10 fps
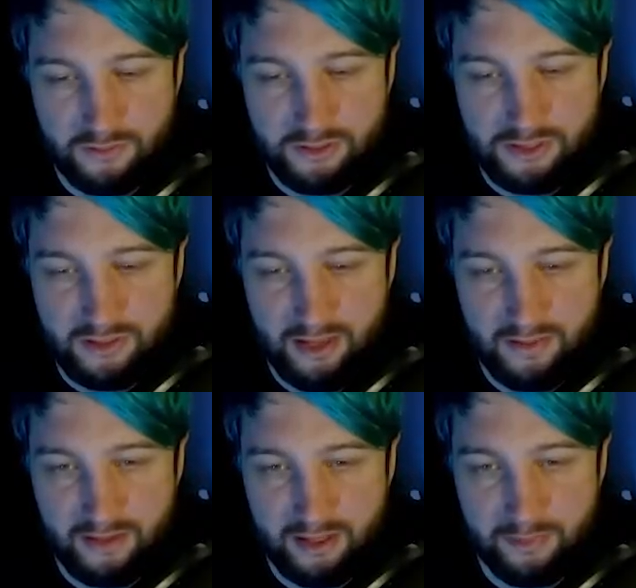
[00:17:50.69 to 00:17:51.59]
You can see there
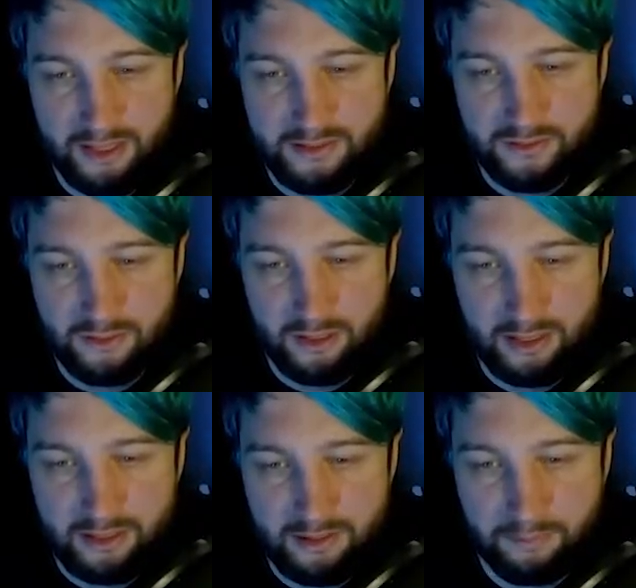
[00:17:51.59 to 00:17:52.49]
the enemy has
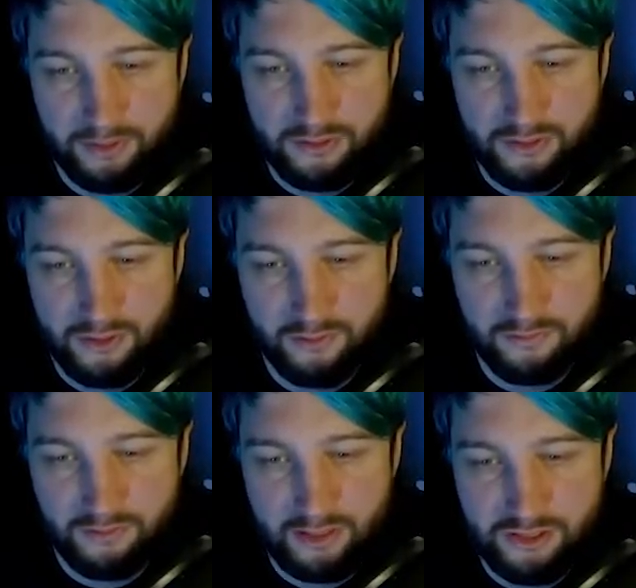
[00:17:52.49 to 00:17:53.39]
a bunch
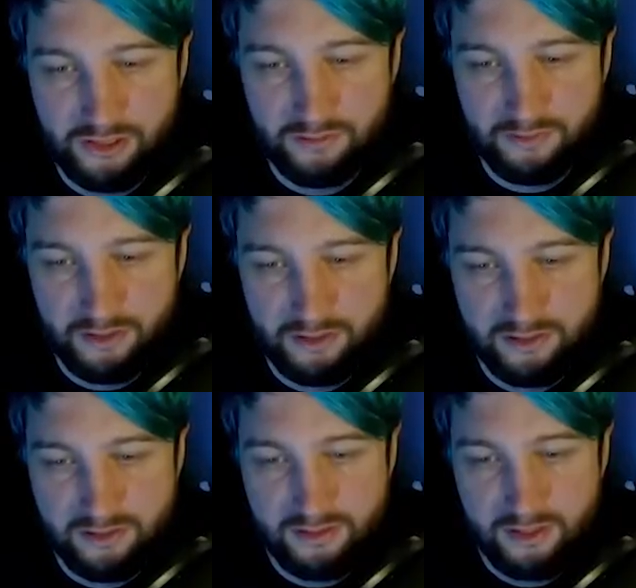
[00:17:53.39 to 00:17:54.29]
of energy
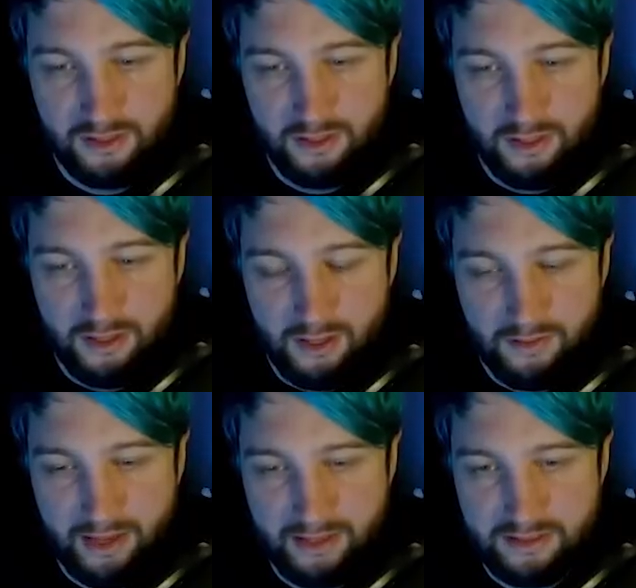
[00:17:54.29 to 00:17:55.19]
converters.
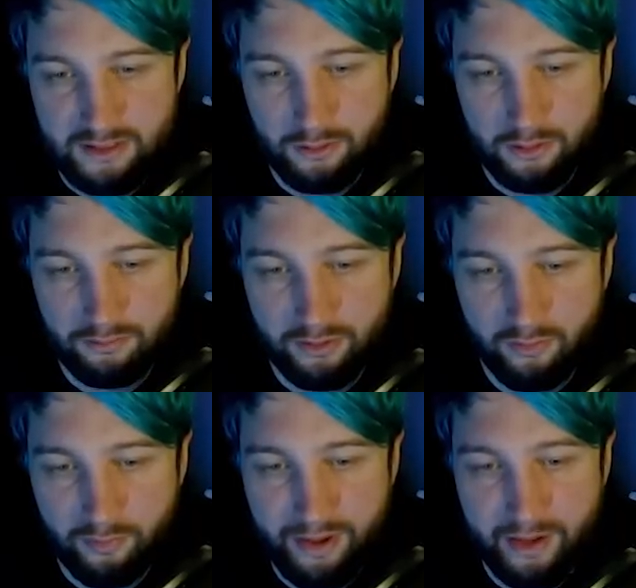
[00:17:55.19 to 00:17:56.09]
That's the equivalent
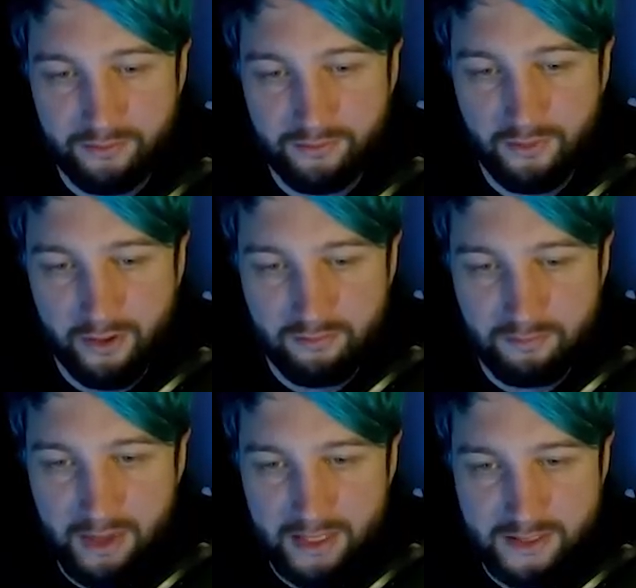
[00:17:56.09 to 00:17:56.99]
of about 5
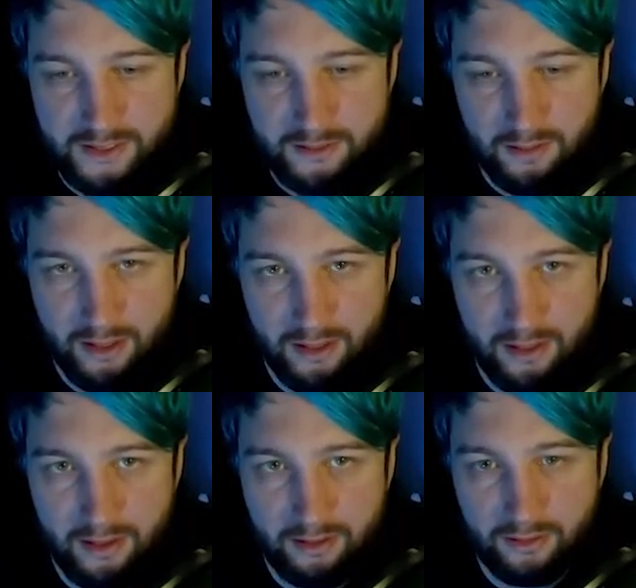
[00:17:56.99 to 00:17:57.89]
mechs
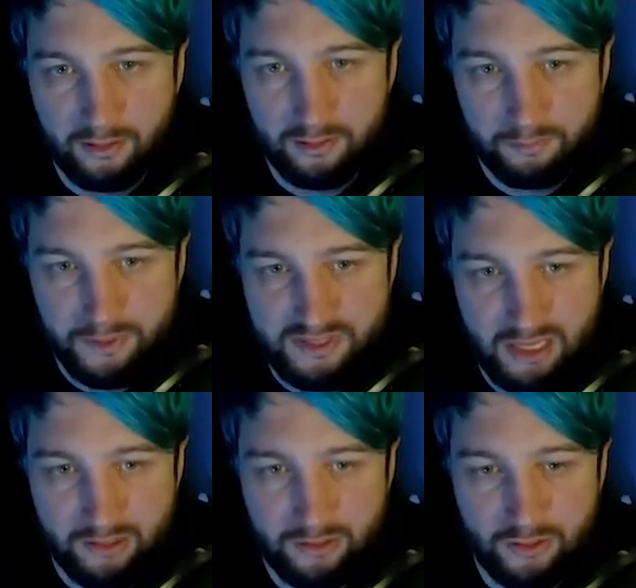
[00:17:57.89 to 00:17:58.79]
per
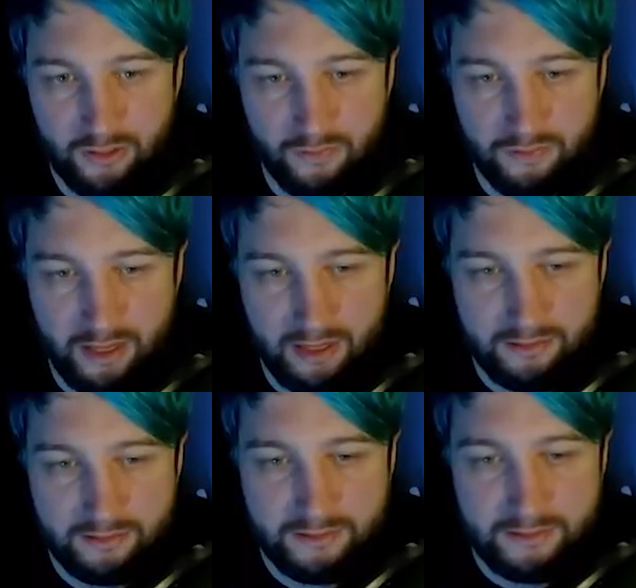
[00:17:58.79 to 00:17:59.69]
second gone there.
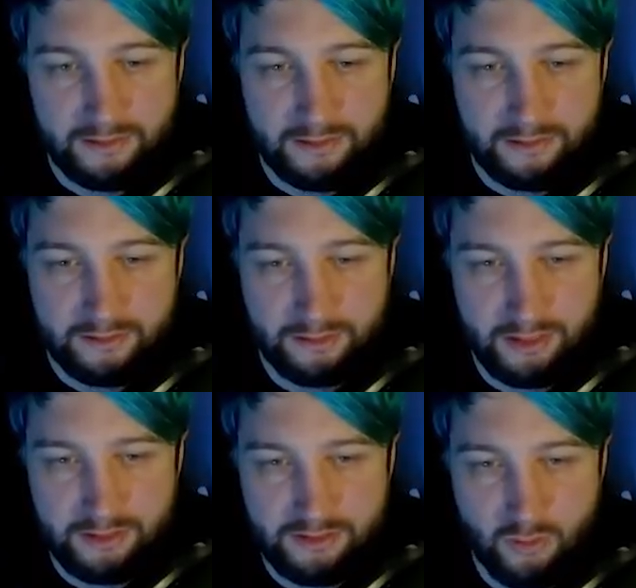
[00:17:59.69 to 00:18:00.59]
So
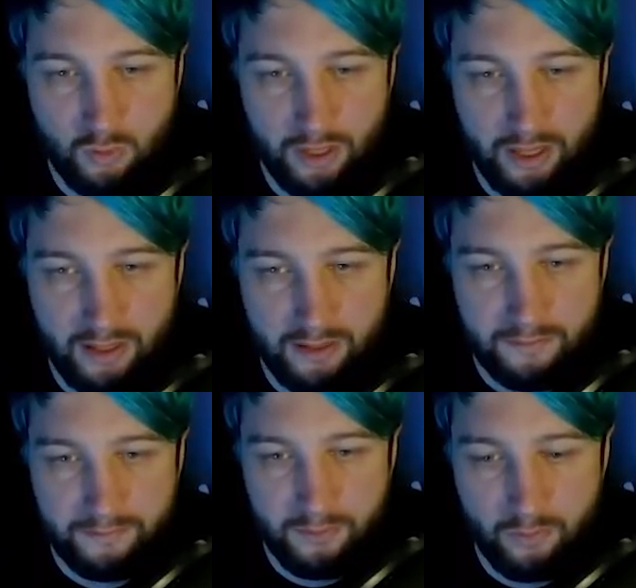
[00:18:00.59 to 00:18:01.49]
that's quite a
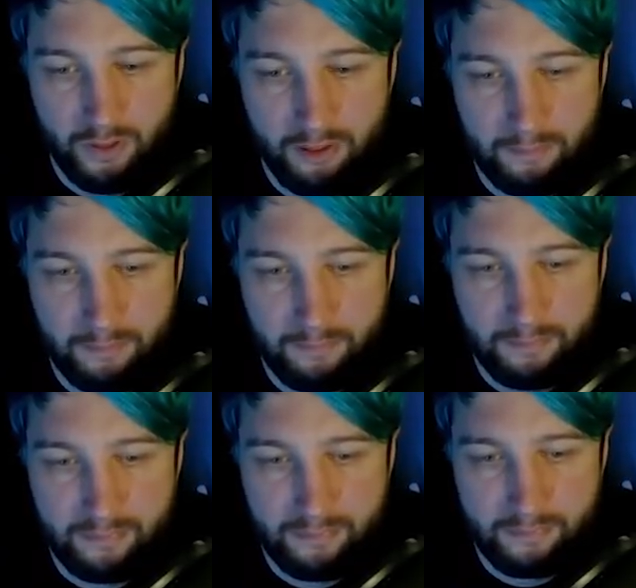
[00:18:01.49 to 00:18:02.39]

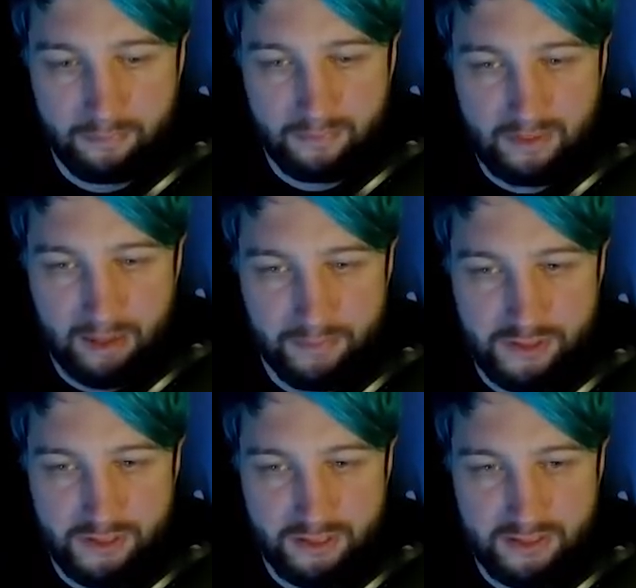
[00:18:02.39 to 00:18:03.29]

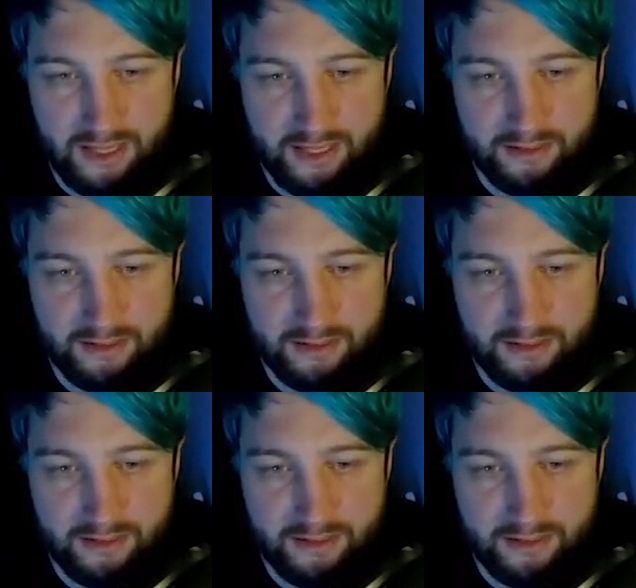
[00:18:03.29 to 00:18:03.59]
damaging attack.